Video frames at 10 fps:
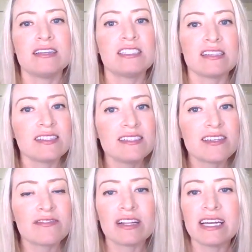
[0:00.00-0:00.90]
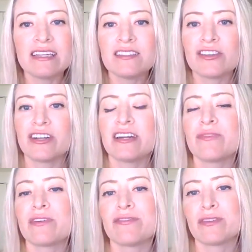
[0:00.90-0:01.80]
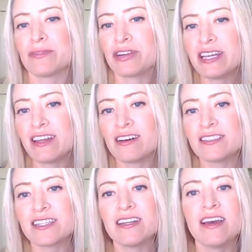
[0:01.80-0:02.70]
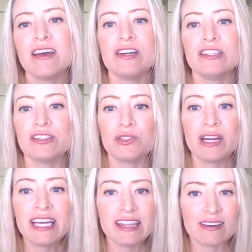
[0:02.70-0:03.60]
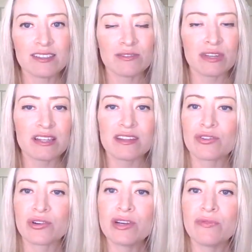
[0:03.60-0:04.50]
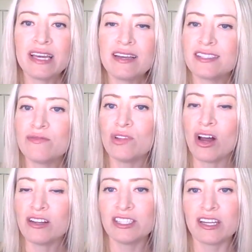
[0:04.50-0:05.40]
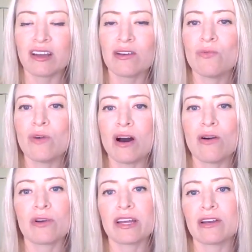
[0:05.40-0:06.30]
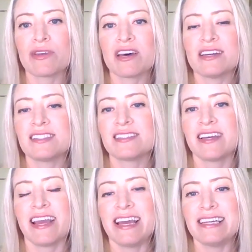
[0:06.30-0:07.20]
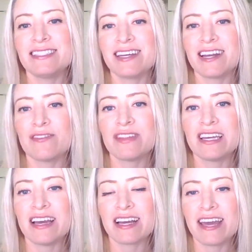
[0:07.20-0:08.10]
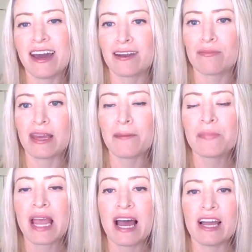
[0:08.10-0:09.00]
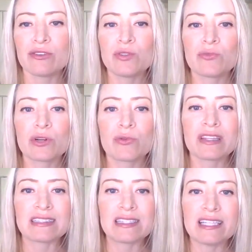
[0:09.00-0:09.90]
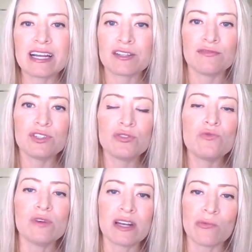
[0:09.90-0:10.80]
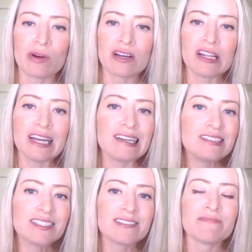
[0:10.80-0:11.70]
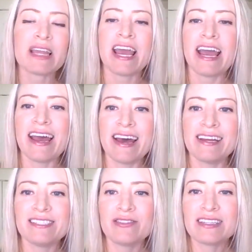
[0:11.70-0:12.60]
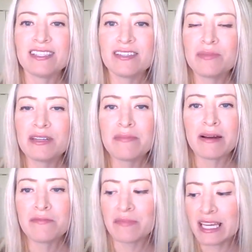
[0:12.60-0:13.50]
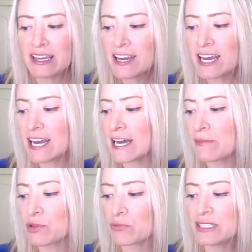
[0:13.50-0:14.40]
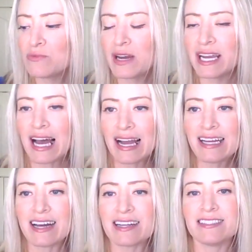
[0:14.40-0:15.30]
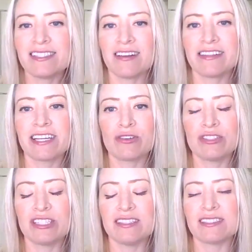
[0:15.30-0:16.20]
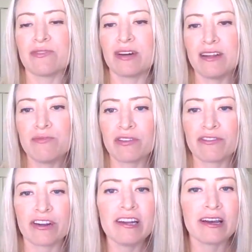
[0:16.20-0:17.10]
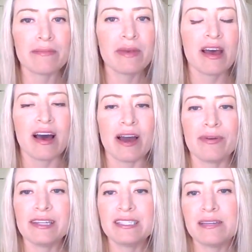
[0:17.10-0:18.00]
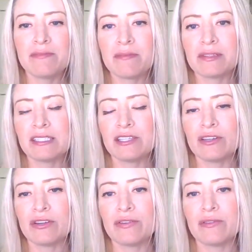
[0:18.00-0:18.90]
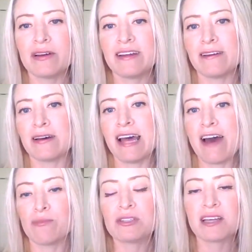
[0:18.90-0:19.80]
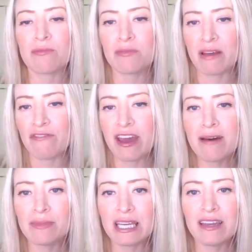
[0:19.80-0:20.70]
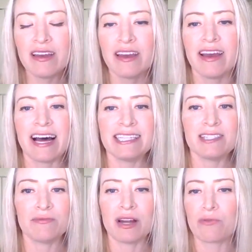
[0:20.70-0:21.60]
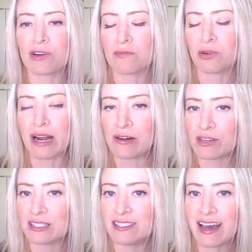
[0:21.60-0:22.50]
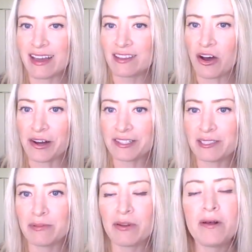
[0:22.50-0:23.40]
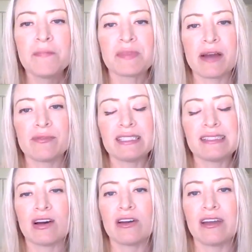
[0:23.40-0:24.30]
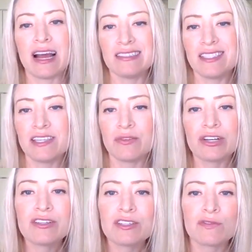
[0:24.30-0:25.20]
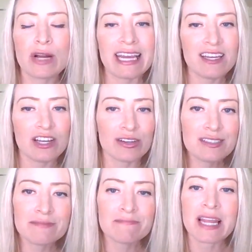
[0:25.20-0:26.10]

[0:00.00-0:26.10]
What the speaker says: dozens of clients earn anywhere from $3,000 to $20,000 within 3 weeks of launching while working with us inside of the academy. I also work with a select few one-on-one clients. And so that's a little bit about me. The reason why I got into online coaching is I wanted more freedom. I wanted to be able to have more time with my family. I didn't want to work more hours at the hospital. I was an ICU nurse for 8 years.